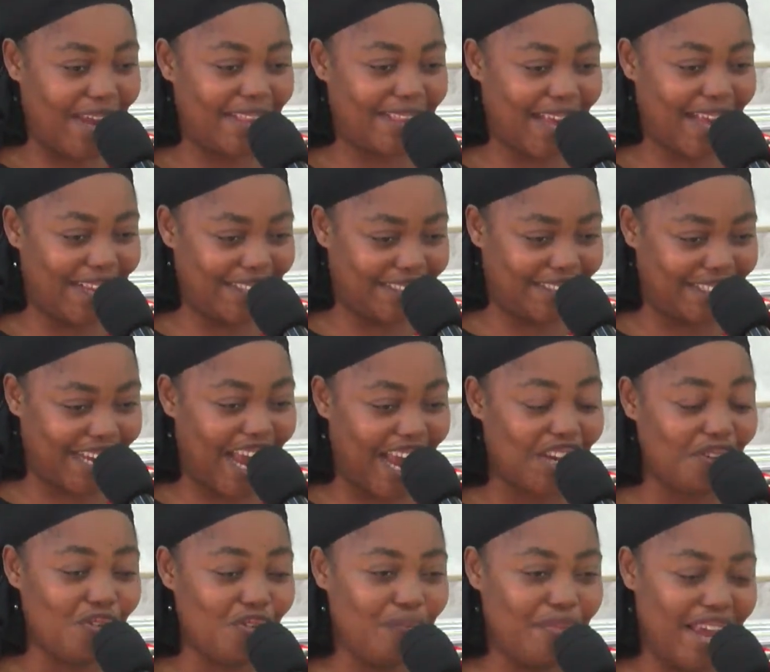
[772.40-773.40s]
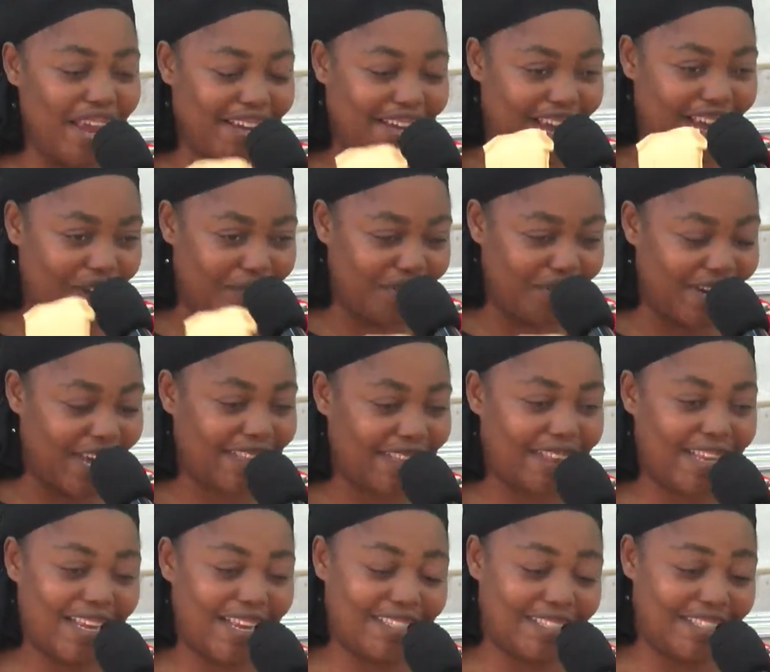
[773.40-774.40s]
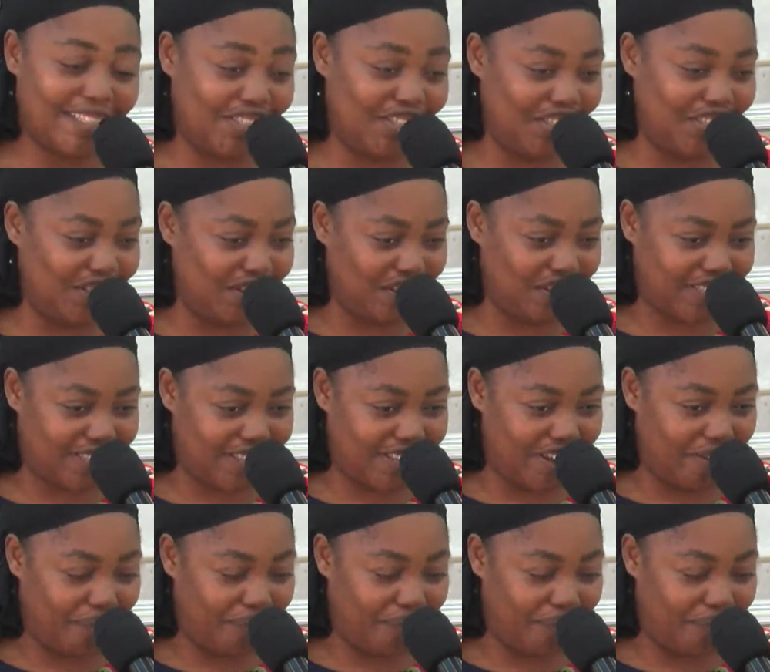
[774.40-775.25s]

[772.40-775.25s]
My daddy, and you will make heaven at last in Jesus' name.